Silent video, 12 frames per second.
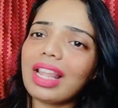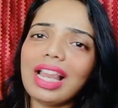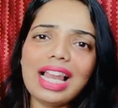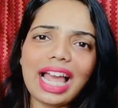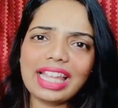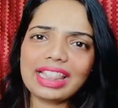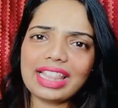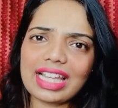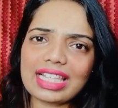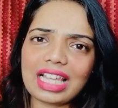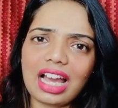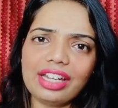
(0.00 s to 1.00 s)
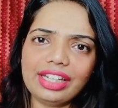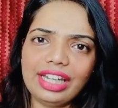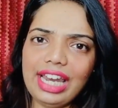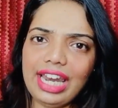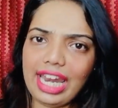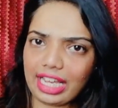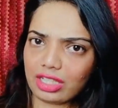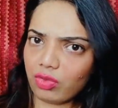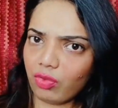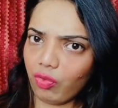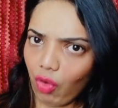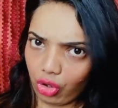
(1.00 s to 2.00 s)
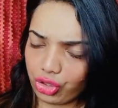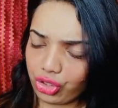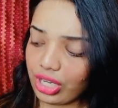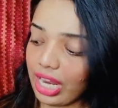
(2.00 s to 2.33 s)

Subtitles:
like this until next wash.